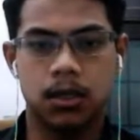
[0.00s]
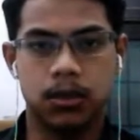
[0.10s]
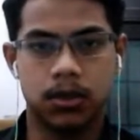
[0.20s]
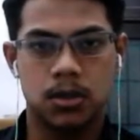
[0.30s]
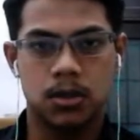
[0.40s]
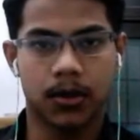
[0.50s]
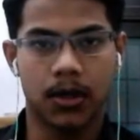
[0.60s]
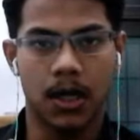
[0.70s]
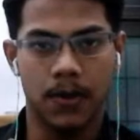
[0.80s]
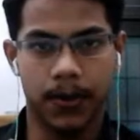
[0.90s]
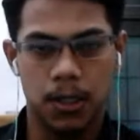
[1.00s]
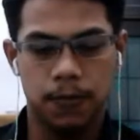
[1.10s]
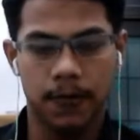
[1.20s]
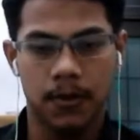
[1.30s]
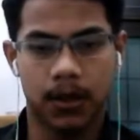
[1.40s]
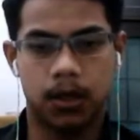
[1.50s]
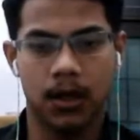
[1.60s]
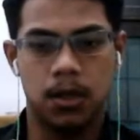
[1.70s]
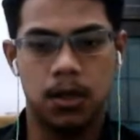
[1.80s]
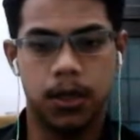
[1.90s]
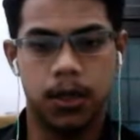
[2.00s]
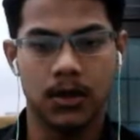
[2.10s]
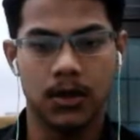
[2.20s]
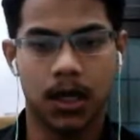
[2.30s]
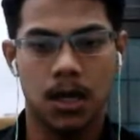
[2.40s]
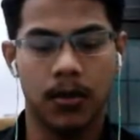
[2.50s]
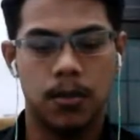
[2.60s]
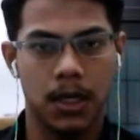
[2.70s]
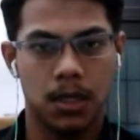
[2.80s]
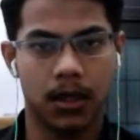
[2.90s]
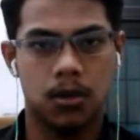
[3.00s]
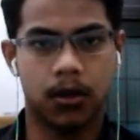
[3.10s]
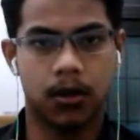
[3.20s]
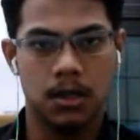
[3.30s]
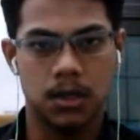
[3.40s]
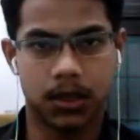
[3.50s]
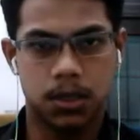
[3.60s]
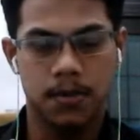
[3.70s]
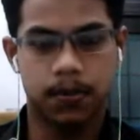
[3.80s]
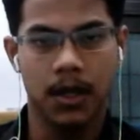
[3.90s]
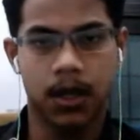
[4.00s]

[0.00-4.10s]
So I believe by using our magnetic door alarm system,